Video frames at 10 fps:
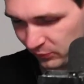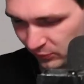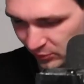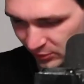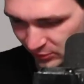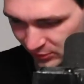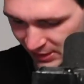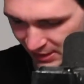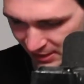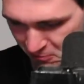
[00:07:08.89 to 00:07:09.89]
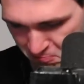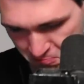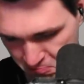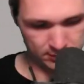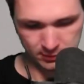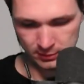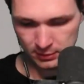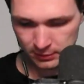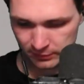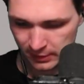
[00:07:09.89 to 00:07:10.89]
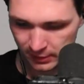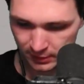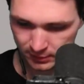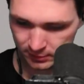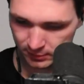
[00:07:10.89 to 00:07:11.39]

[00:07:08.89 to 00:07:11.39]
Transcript: for today. Here they are.